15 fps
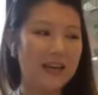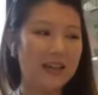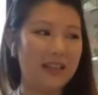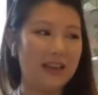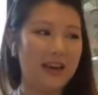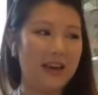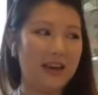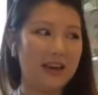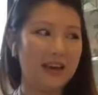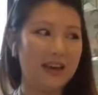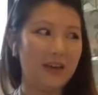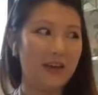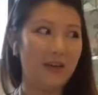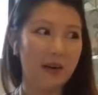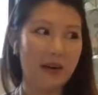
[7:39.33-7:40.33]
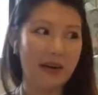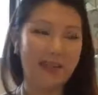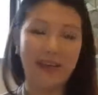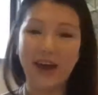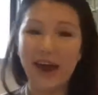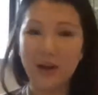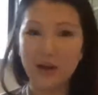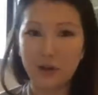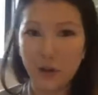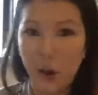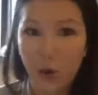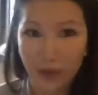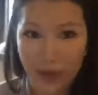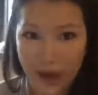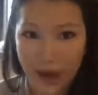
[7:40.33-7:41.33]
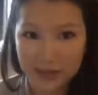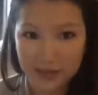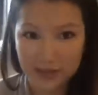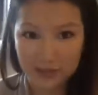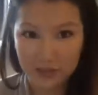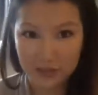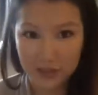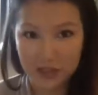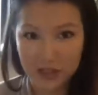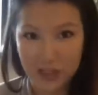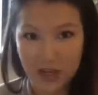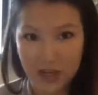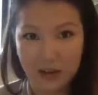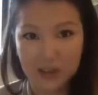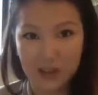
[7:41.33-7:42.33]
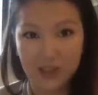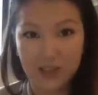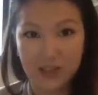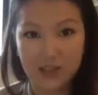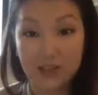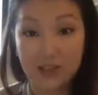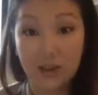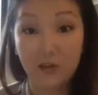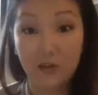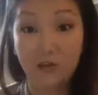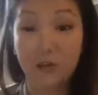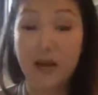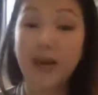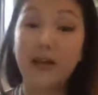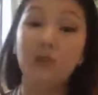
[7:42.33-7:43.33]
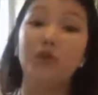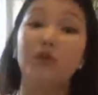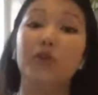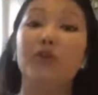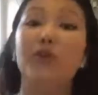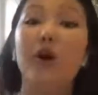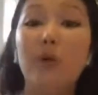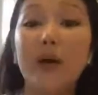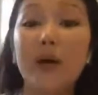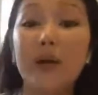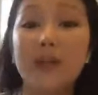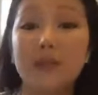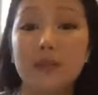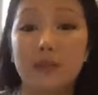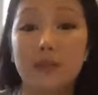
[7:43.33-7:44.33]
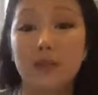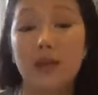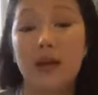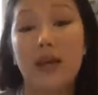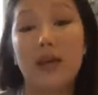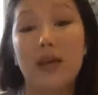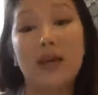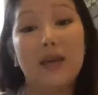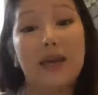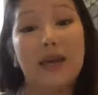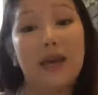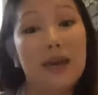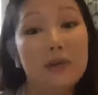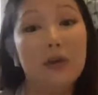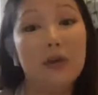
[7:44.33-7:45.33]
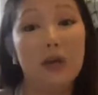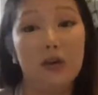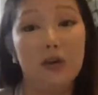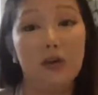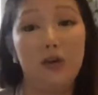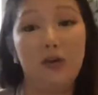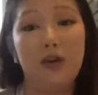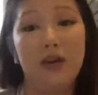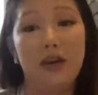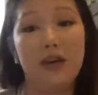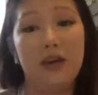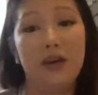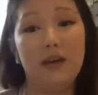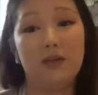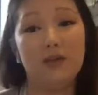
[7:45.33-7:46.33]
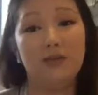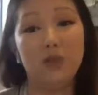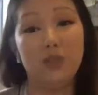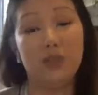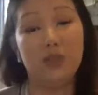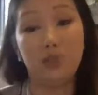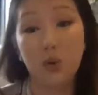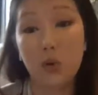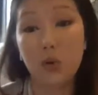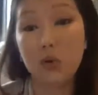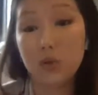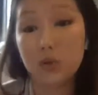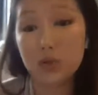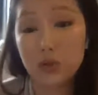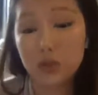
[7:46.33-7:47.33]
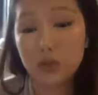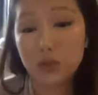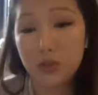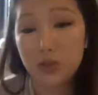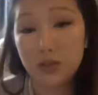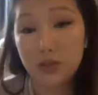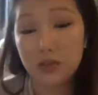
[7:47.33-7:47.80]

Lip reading: like, okay, that I know that's going to be a challenge in itself, but I didn't really know it until I came here and was exposed to